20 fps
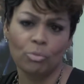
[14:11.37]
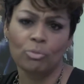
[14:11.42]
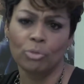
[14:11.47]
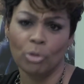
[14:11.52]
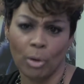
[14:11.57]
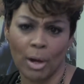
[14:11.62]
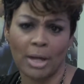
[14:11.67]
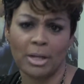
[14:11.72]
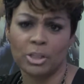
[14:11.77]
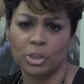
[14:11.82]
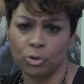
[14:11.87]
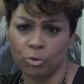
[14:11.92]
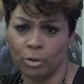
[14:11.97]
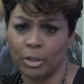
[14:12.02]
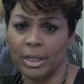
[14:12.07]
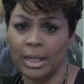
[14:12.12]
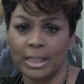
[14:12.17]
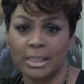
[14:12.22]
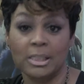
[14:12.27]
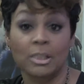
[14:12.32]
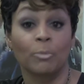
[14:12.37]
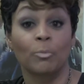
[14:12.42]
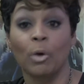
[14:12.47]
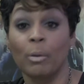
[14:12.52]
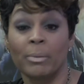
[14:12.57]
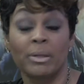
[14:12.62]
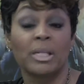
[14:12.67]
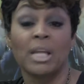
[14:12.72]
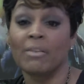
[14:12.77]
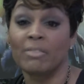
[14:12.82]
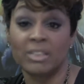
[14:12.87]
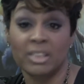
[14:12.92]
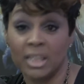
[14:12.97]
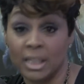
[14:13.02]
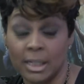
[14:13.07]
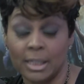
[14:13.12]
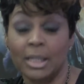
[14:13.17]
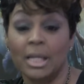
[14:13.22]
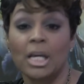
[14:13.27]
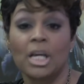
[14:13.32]
know how the story ends. The woman never
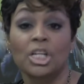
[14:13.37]
did.